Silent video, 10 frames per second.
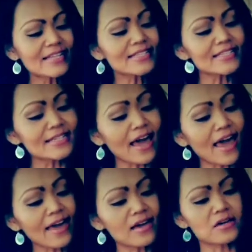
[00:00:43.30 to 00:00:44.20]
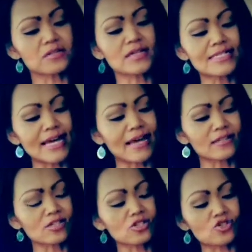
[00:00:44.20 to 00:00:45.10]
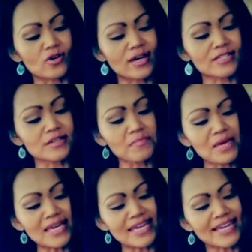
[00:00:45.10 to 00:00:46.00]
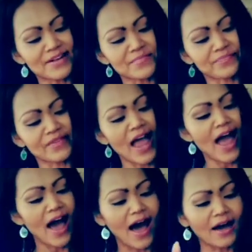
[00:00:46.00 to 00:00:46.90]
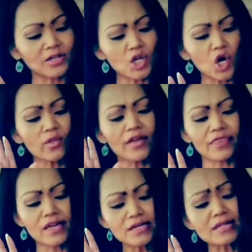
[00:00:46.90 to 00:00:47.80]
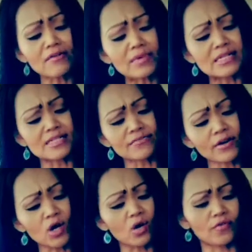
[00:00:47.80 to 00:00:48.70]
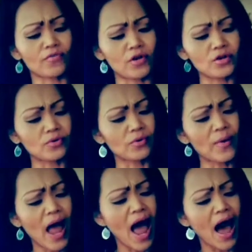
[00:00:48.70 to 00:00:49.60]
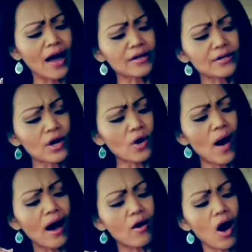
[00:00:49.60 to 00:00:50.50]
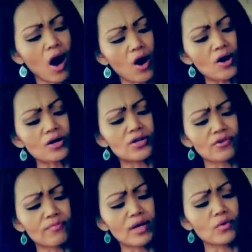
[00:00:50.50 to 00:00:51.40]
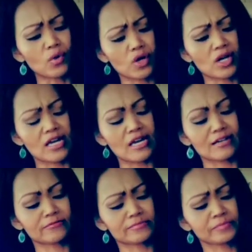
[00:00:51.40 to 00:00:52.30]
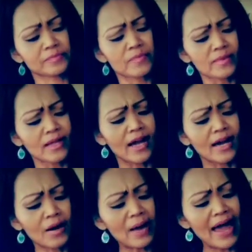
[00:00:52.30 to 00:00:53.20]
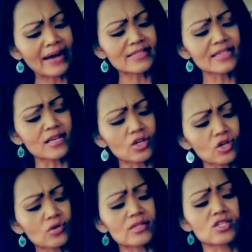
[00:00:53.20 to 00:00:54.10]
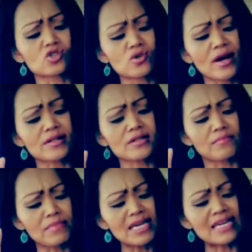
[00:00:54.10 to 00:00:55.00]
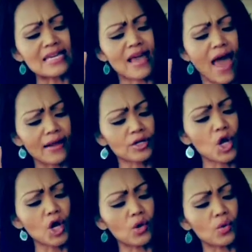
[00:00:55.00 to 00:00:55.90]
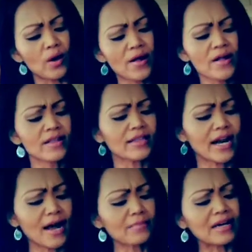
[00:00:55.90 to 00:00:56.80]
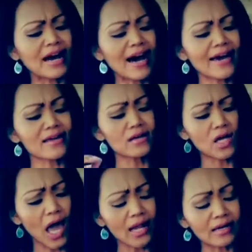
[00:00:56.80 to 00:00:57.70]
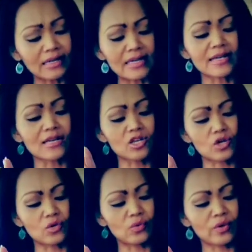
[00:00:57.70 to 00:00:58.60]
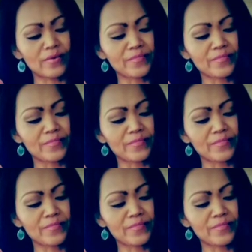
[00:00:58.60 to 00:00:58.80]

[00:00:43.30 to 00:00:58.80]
Today is a day to trust me. I know that things have been difficult for you. I know how hard you've been working. And I'm asking you to trust me and know that I'm guiding and leading you